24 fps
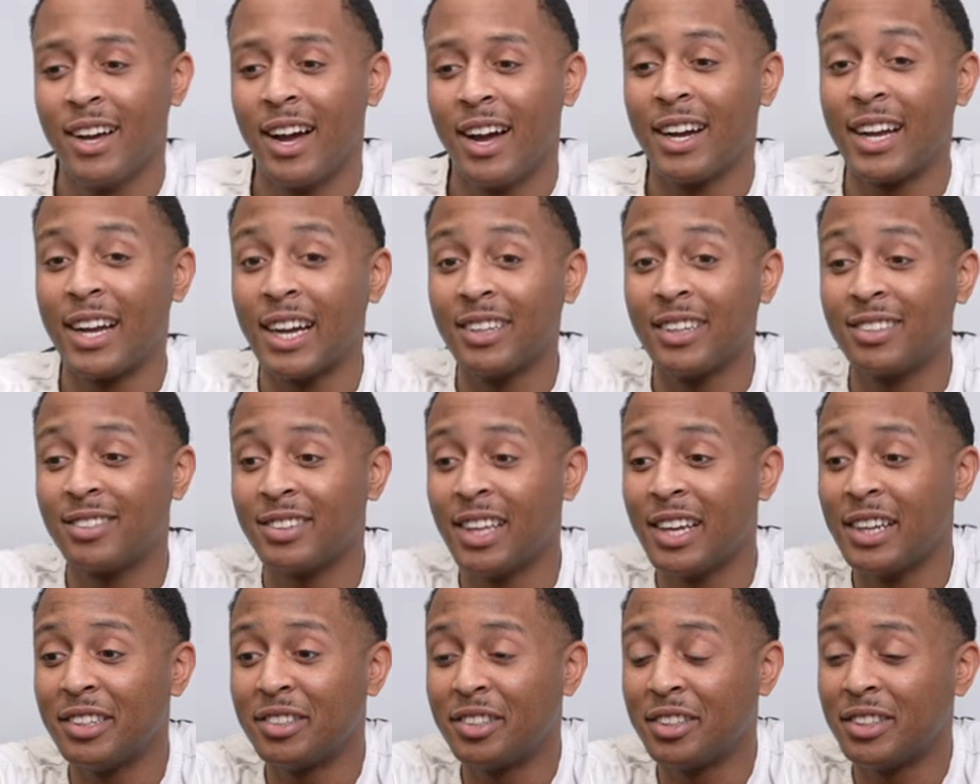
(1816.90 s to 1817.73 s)
I got
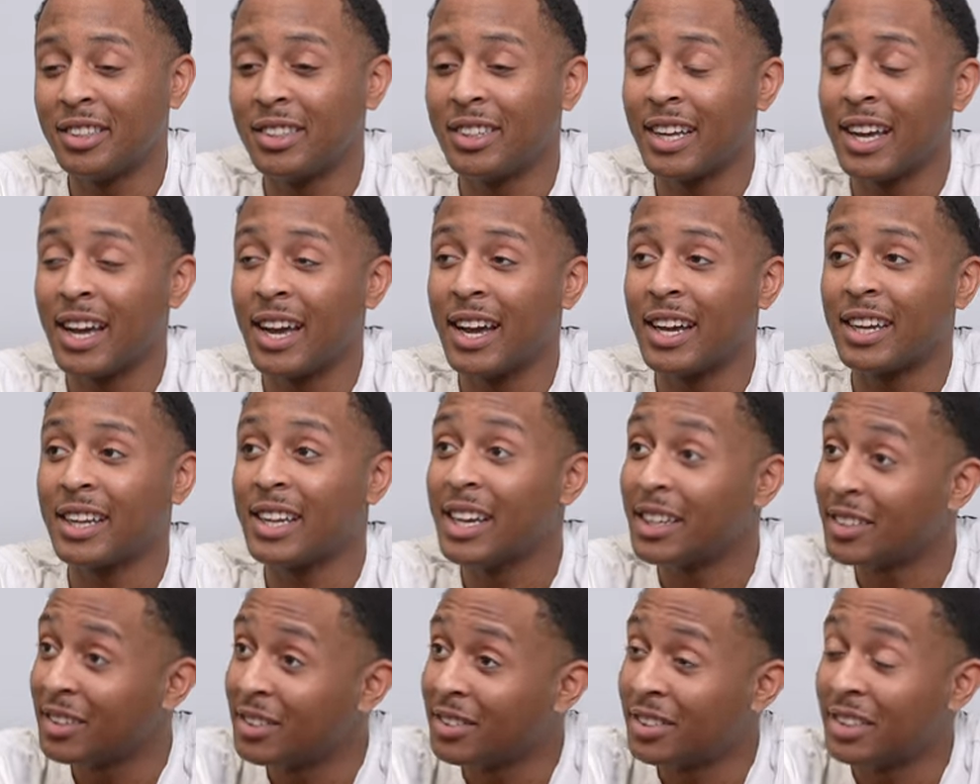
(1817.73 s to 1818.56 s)
stationed at
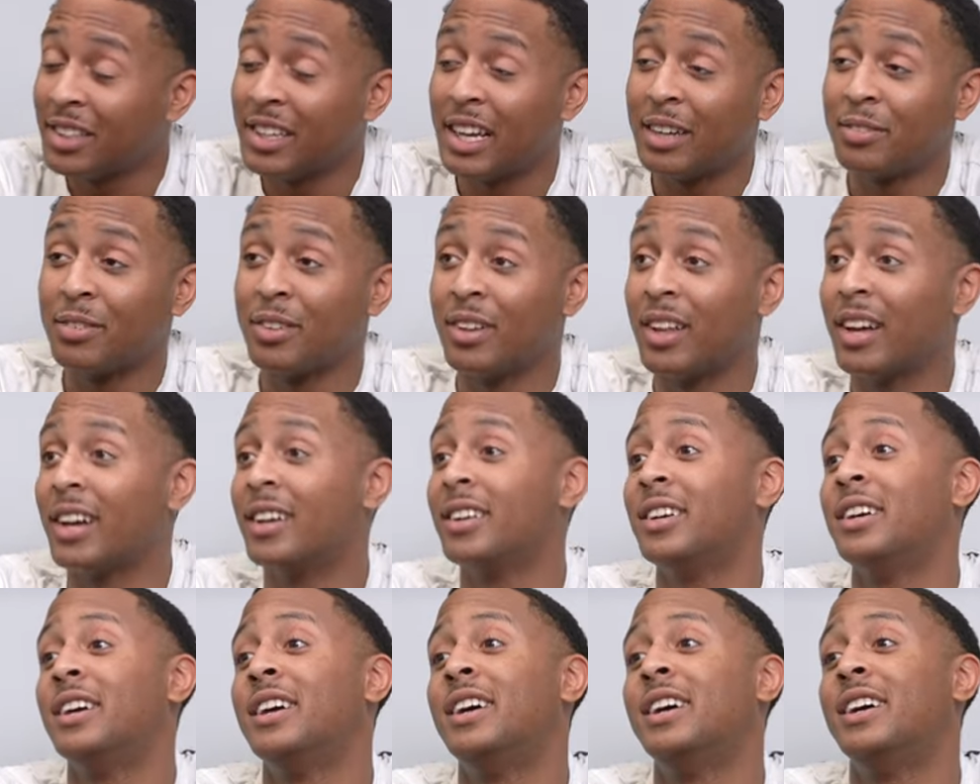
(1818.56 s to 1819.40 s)
Kansas City after
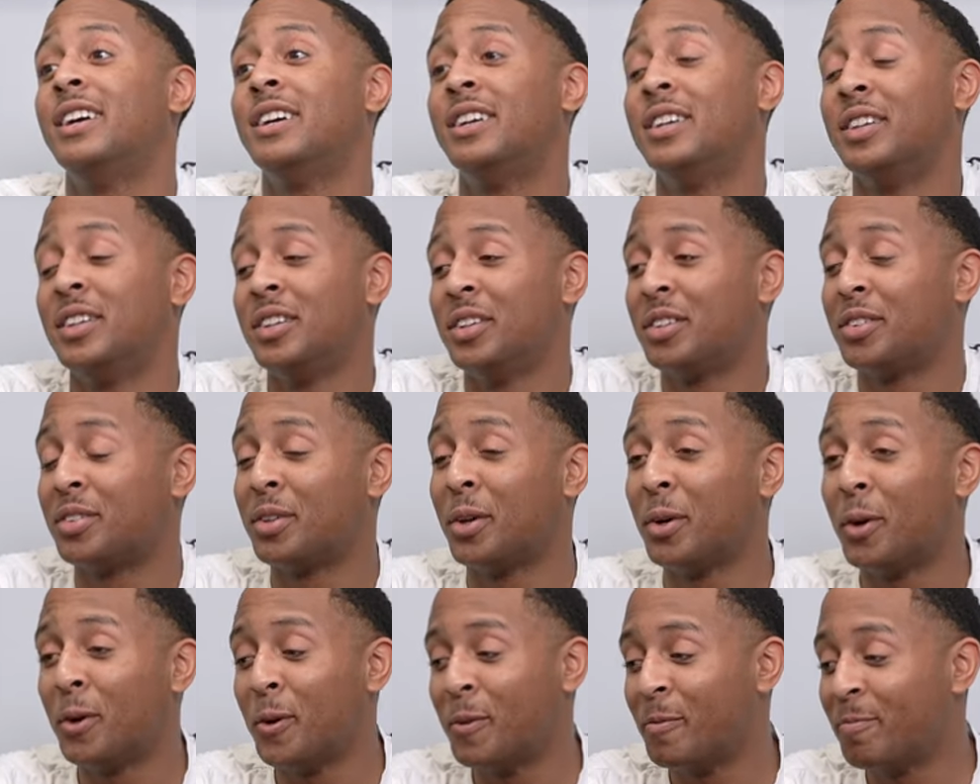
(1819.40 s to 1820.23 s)
that.
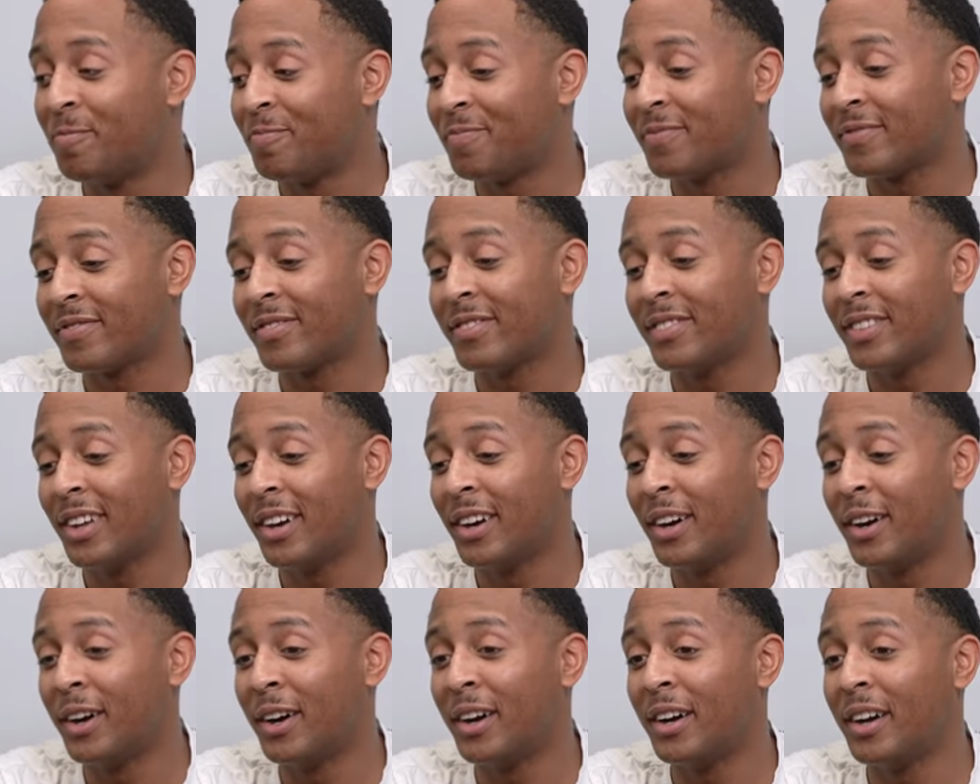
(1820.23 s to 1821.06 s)
So
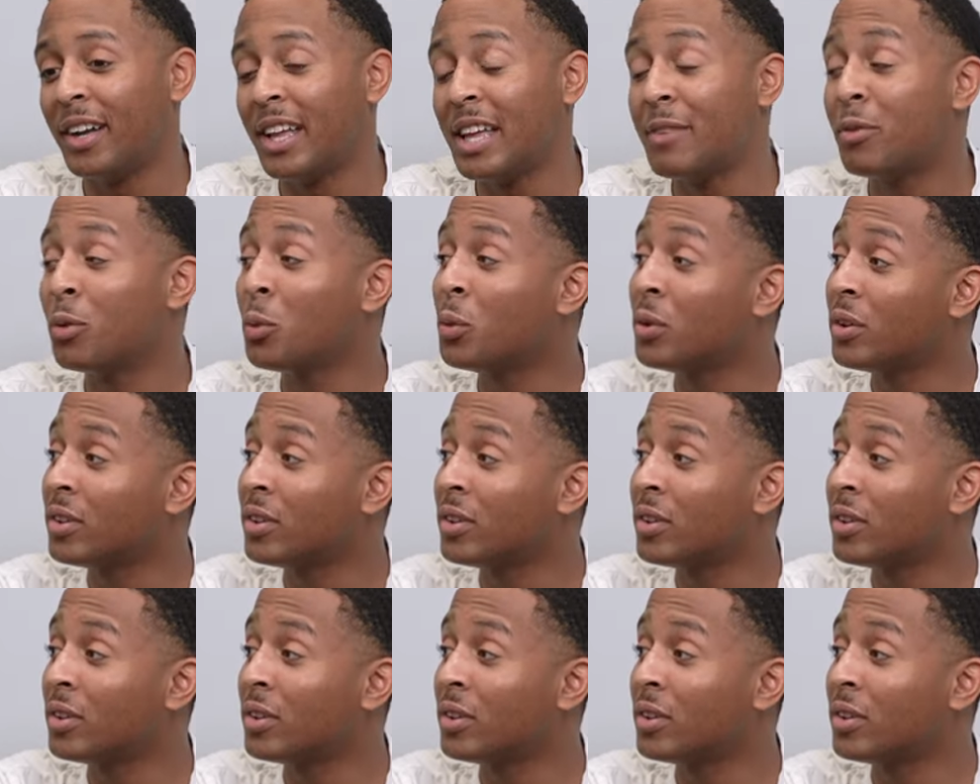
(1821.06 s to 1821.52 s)
even